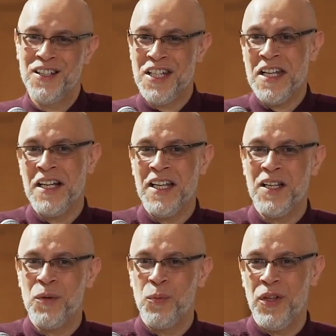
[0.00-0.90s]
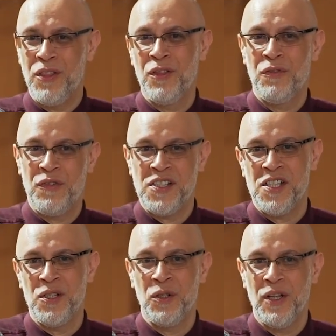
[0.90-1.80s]
dealing with the
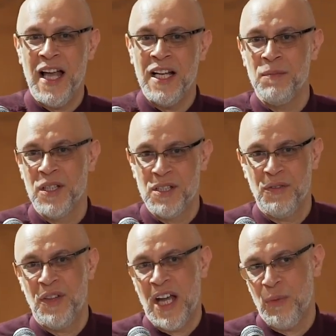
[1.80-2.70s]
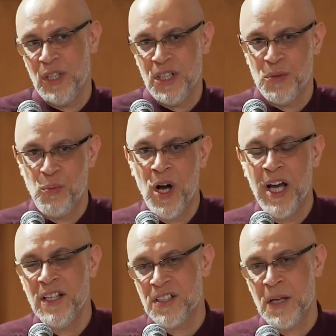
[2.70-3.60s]
physical element of that, which is
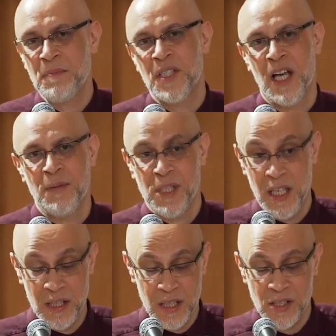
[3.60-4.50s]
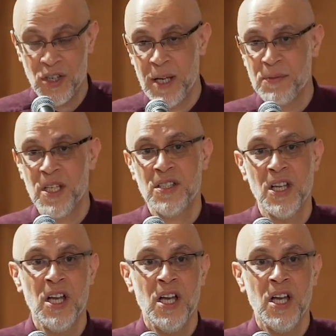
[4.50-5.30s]
why sometimes, and he describes this,